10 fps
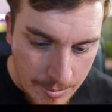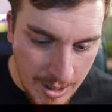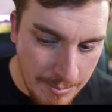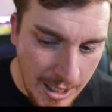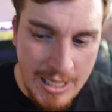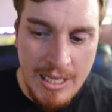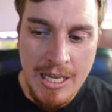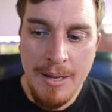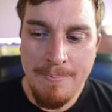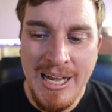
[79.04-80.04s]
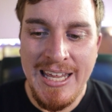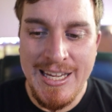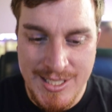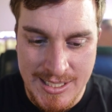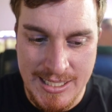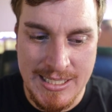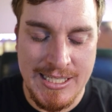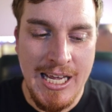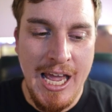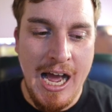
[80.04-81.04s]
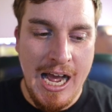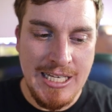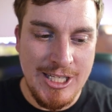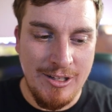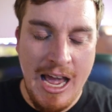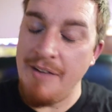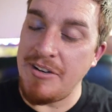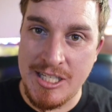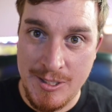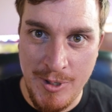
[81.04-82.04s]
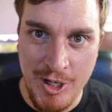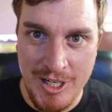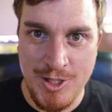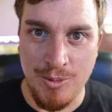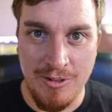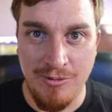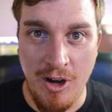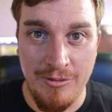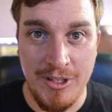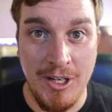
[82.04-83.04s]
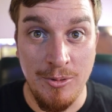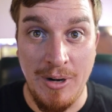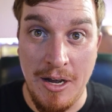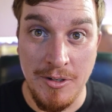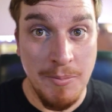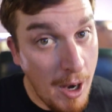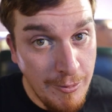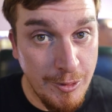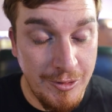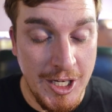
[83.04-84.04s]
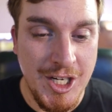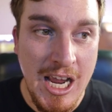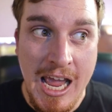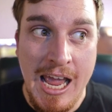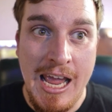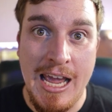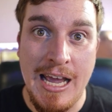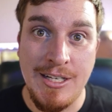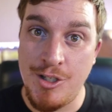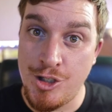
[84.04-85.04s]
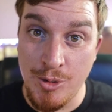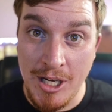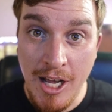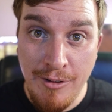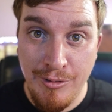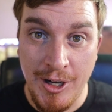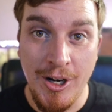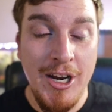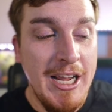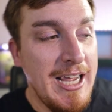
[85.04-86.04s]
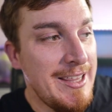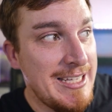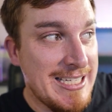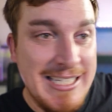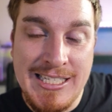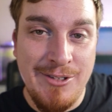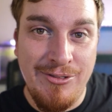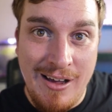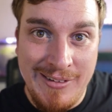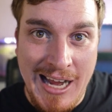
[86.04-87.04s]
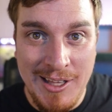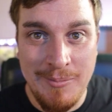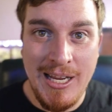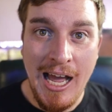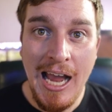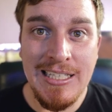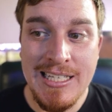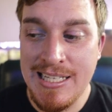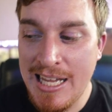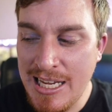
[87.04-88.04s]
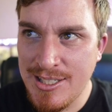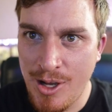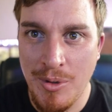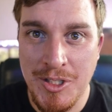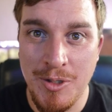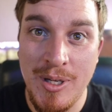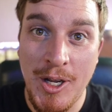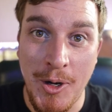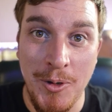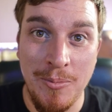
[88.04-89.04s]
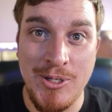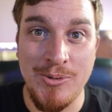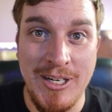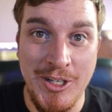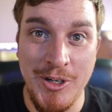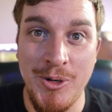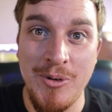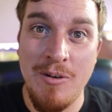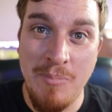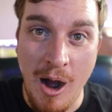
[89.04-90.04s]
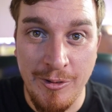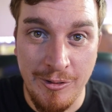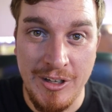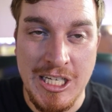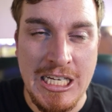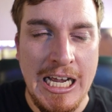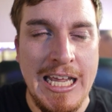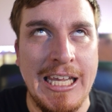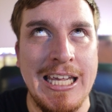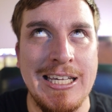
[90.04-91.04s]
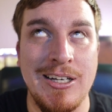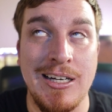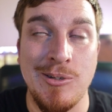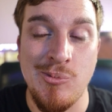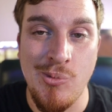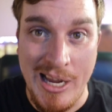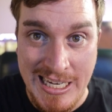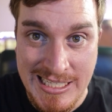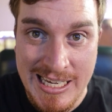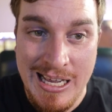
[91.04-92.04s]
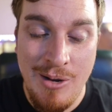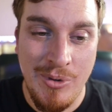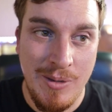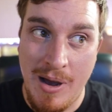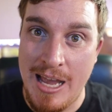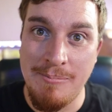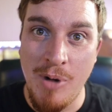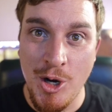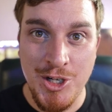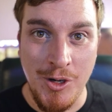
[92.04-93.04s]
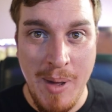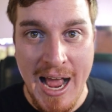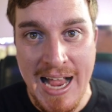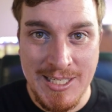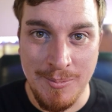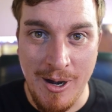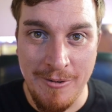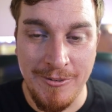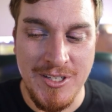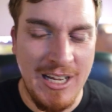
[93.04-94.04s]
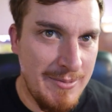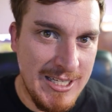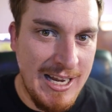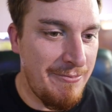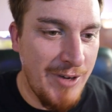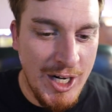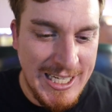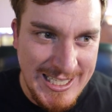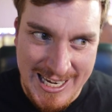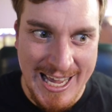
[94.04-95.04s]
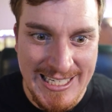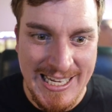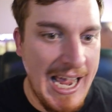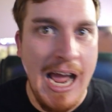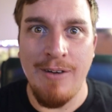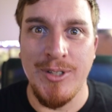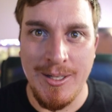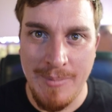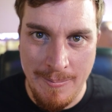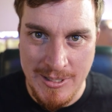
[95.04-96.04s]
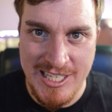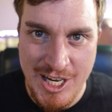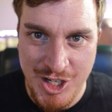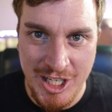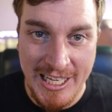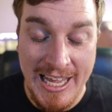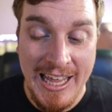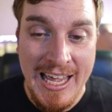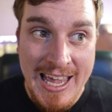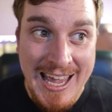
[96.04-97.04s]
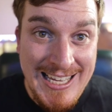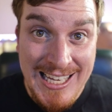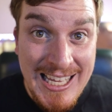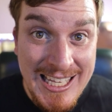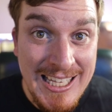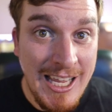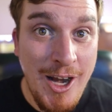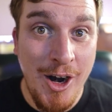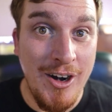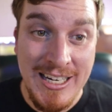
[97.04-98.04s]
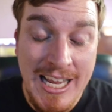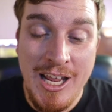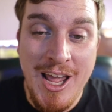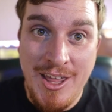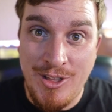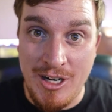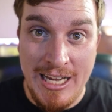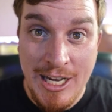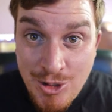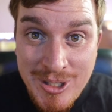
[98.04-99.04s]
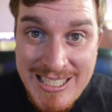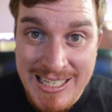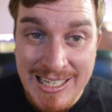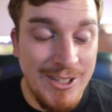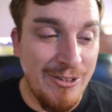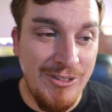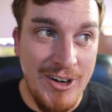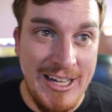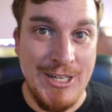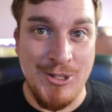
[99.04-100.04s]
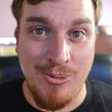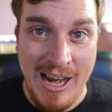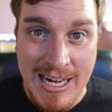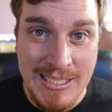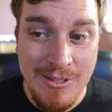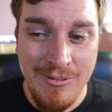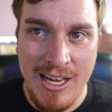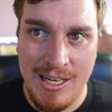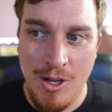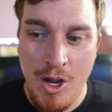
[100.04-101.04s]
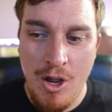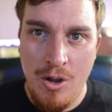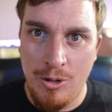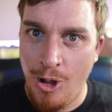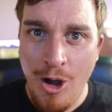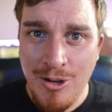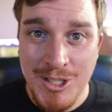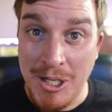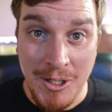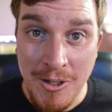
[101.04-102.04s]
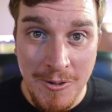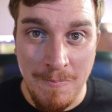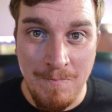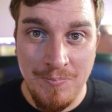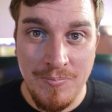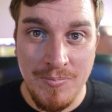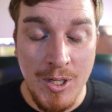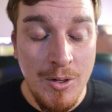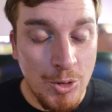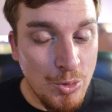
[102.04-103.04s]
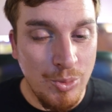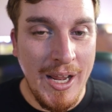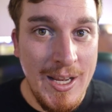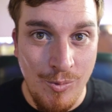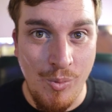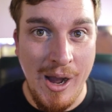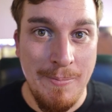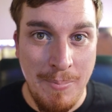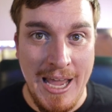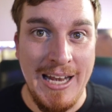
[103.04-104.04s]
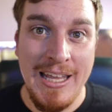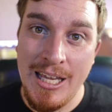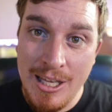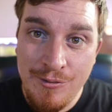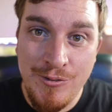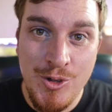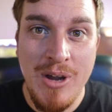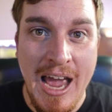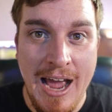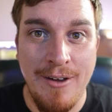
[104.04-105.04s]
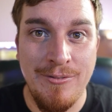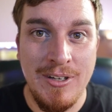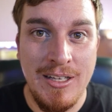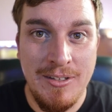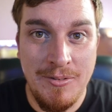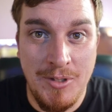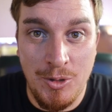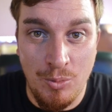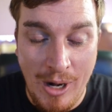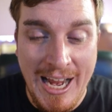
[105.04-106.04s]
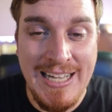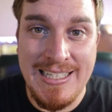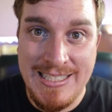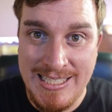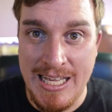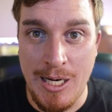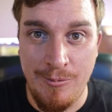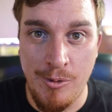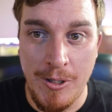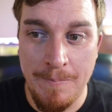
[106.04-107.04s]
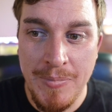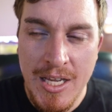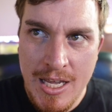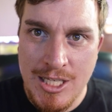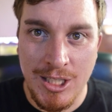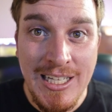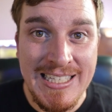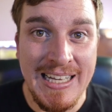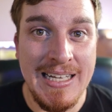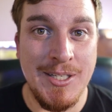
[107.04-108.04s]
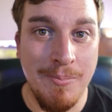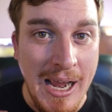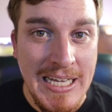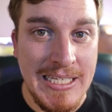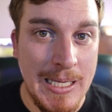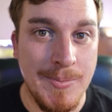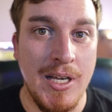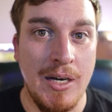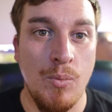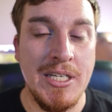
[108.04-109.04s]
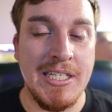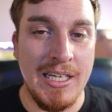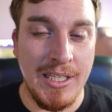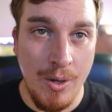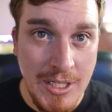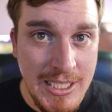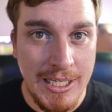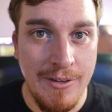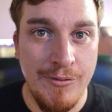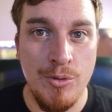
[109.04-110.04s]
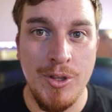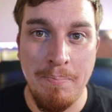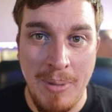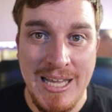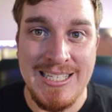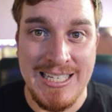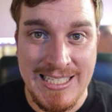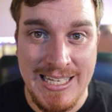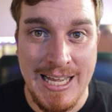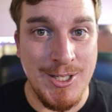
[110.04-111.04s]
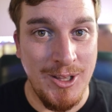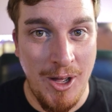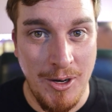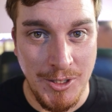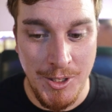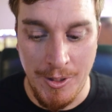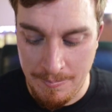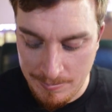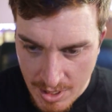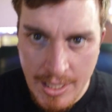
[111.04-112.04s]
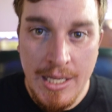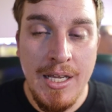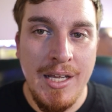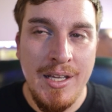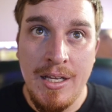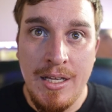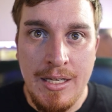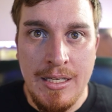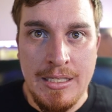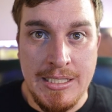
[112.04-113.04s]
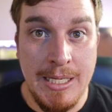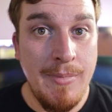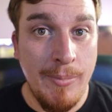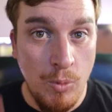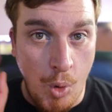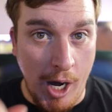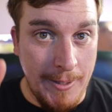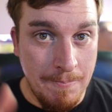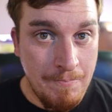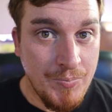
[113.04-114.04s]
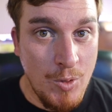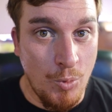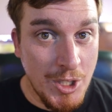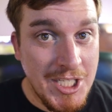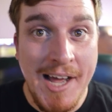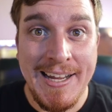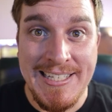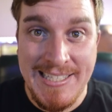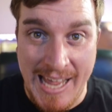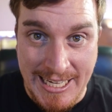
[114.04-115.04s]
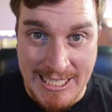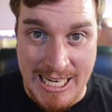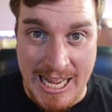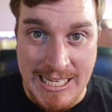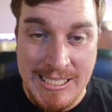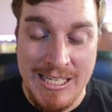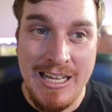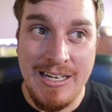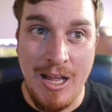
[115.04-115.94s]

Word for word: But in many instances, I still have experience revolving around pufferfish. And soon enough here, the 65 gallon behind us is going to be home to a new pufferfish, and I cannot wait. With my emotional past of puffers, I'm very excited to have one in my possession again, as I think they are, they're interesting, they're very interactive, and long term, they're a great wet pet if you have the right setup for them. So let's get into my tips on what's going to give you the best success long term. Tip number 1, we're talking tank size.